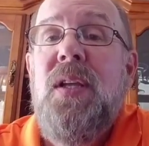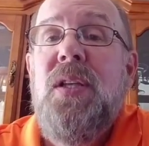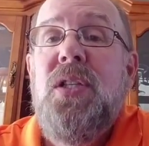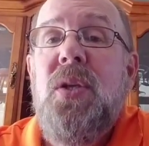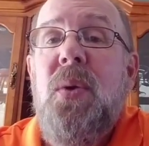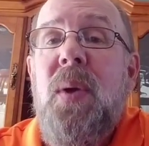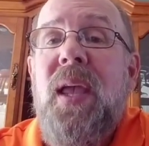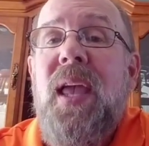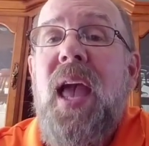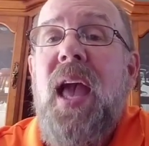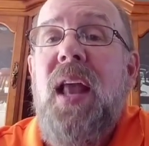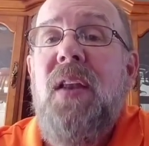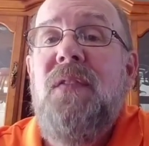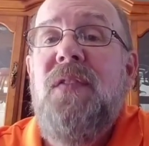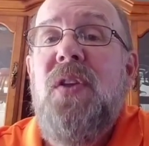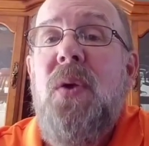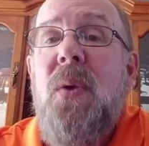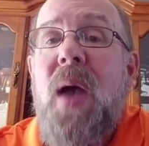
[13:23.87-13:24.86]
So again,
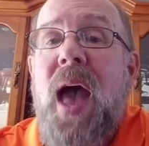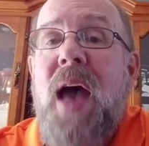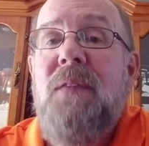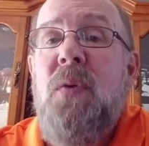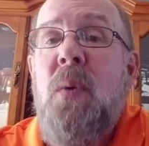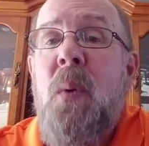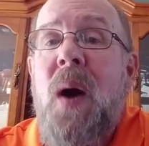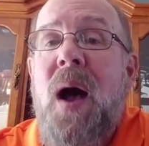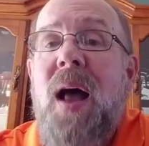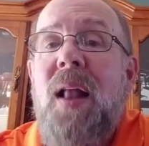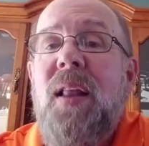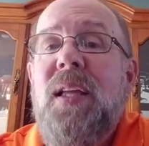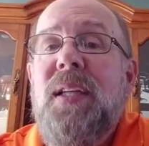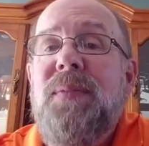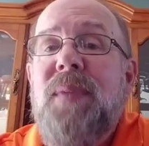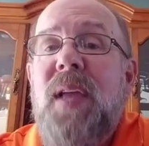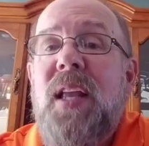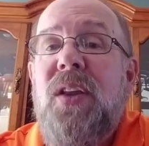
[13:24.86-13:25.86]
if you have a
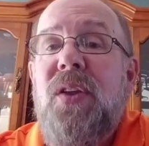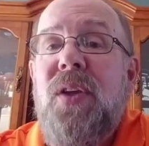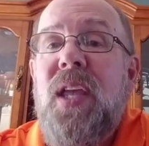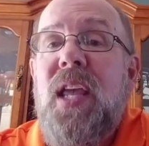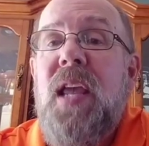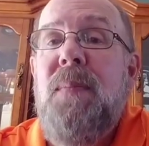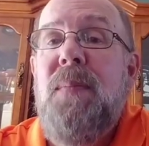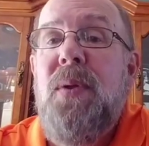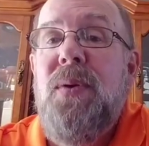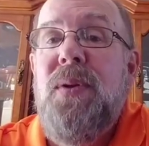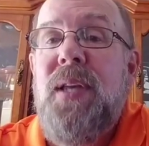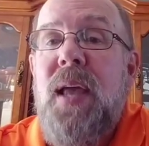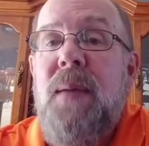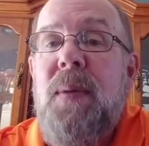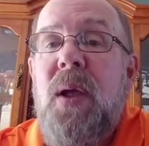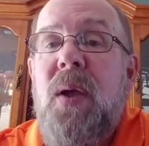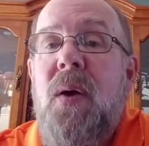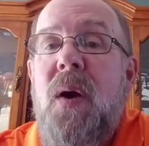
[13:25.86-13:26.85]
wallet and you keep your
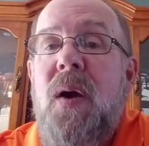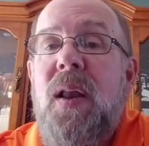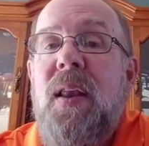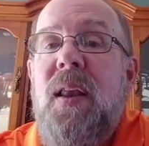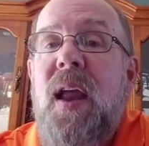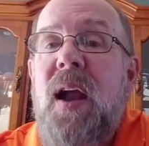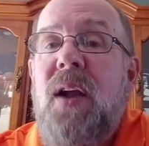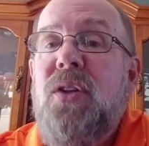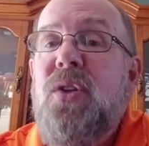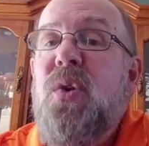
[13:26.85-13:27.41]
debit card in there,